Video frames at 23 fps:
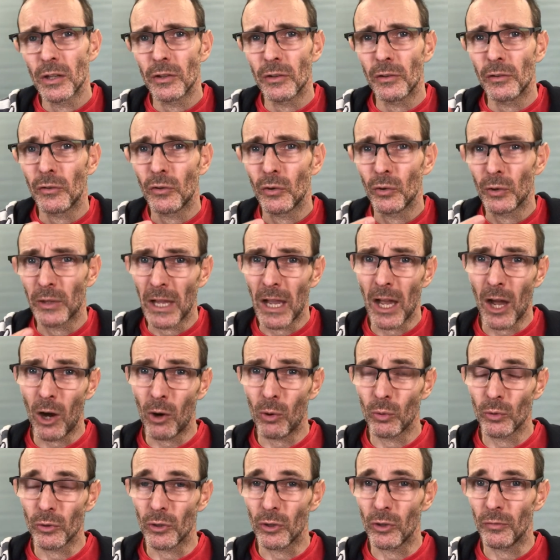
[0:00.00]
to get
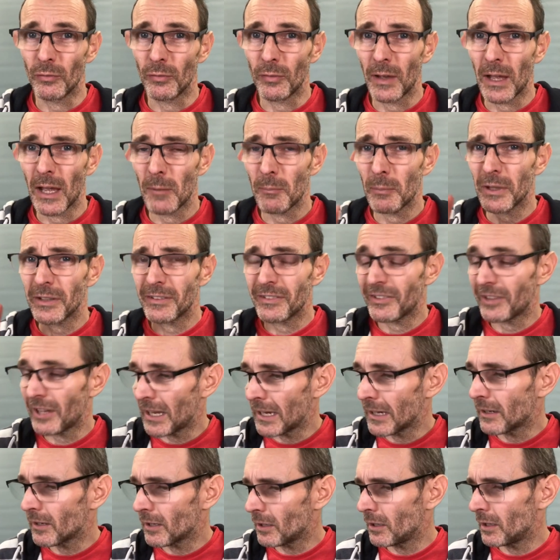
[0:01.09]
hold of,
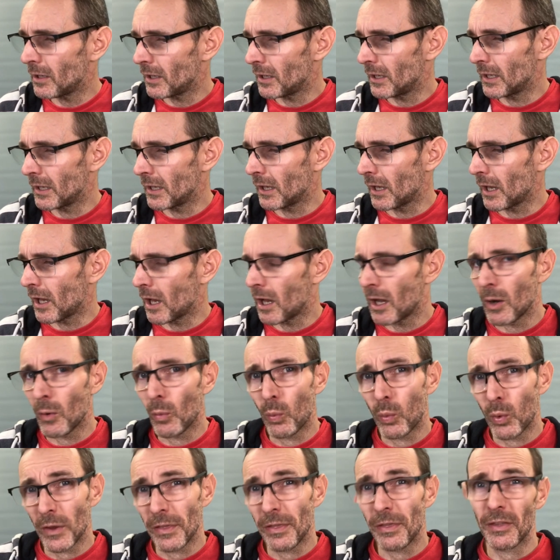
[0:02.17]
particularly
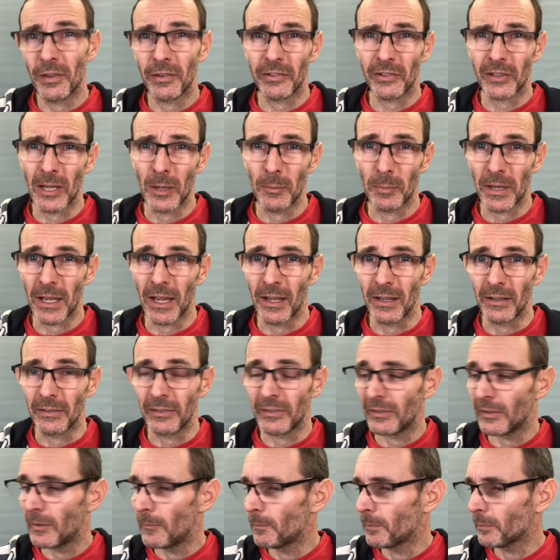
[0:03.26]
with the
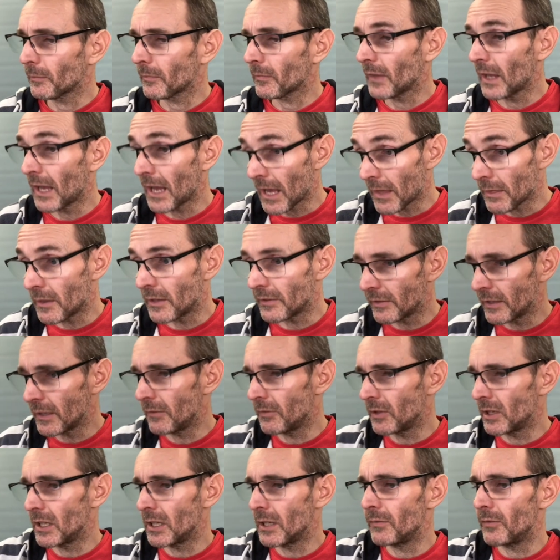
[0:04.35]
slipcase and the
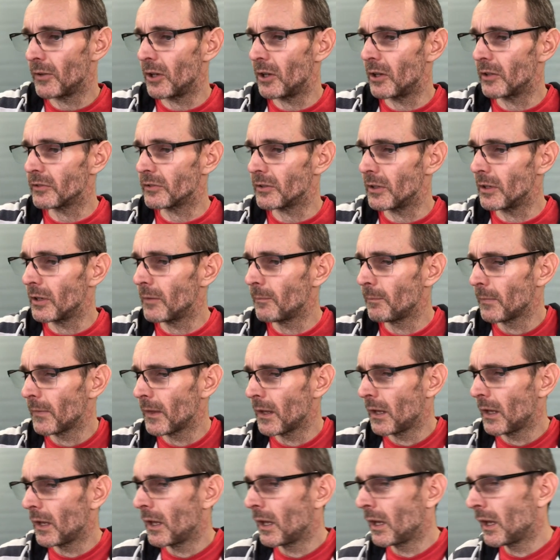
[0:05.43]
DVD version,
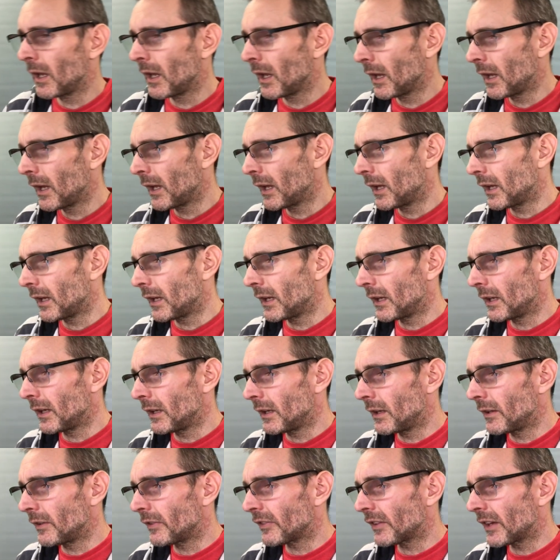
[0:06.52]

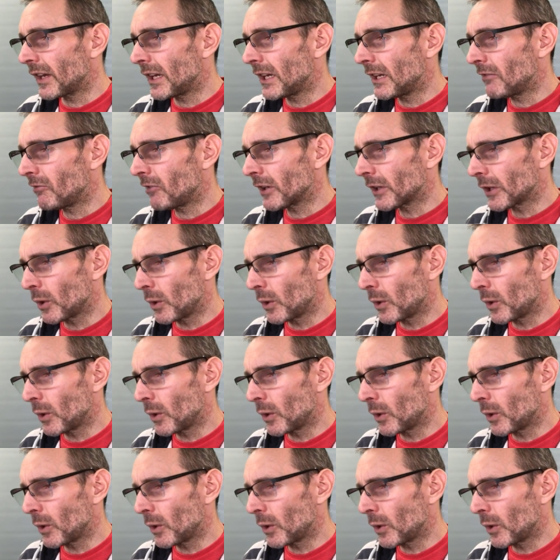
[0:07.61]
is Here I Go